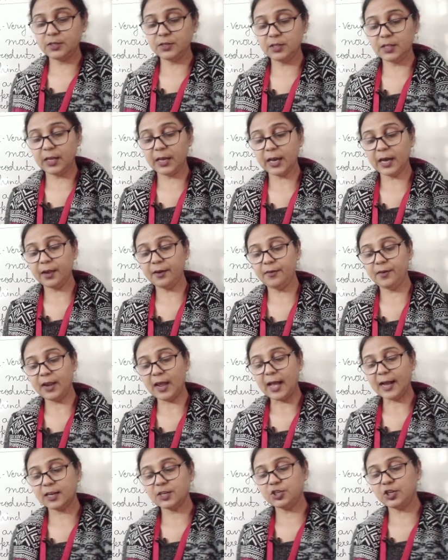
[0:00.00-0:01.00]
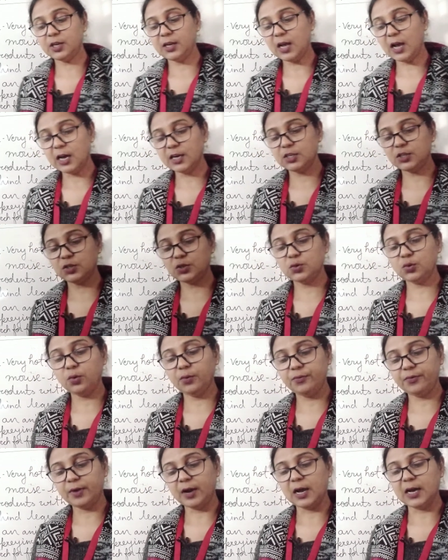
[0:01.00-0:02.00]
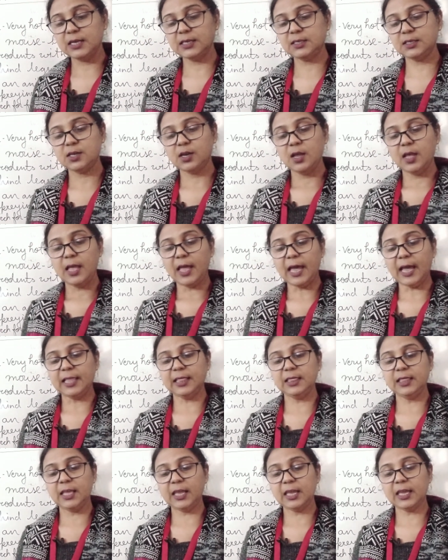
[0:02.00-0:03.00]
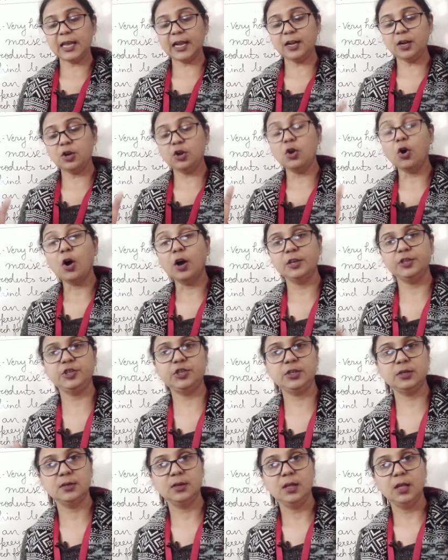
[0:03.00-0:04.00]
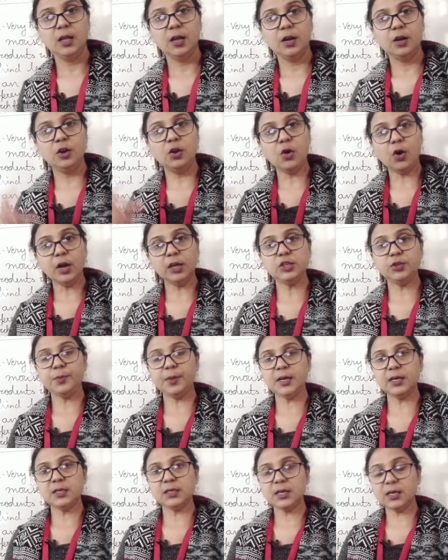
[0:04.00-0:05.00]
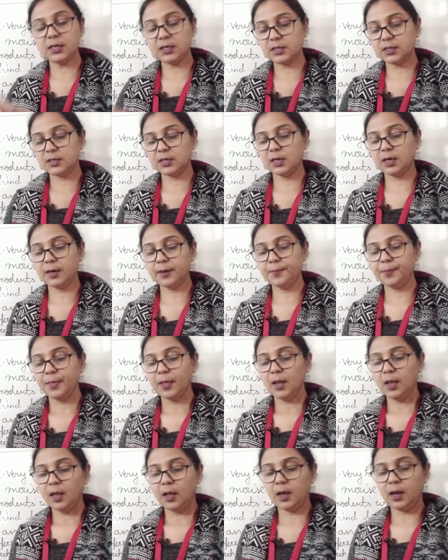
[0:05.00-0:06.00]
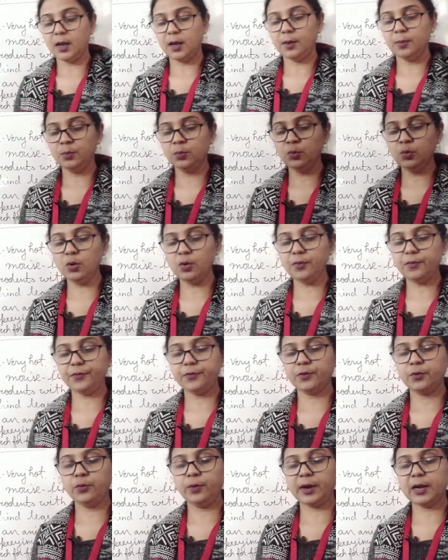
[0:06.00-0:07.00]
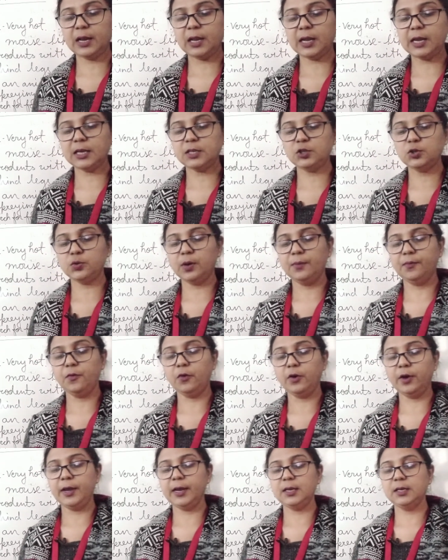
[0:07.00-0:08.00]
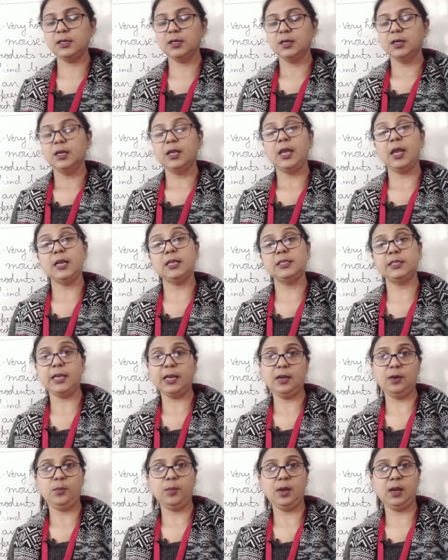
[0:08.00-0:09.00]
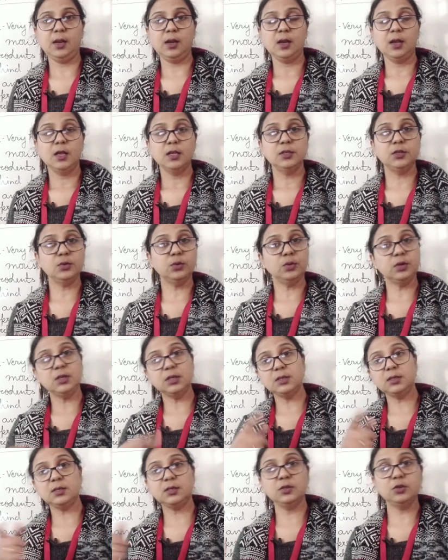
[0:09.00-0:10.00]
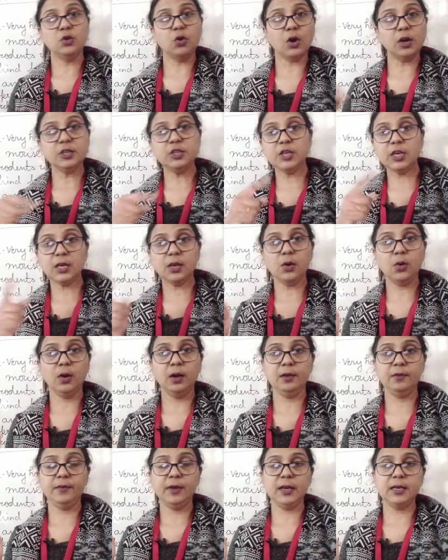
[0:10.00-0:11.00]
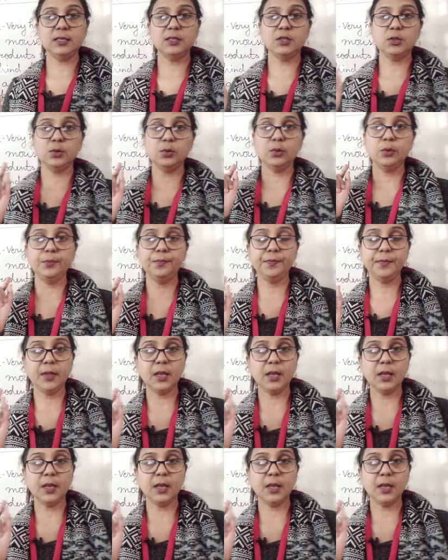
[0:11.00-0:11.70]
their reaction are so fast, and they can dodge. Dodge means it's move quickly to avoid its enemy. So just dodging always. So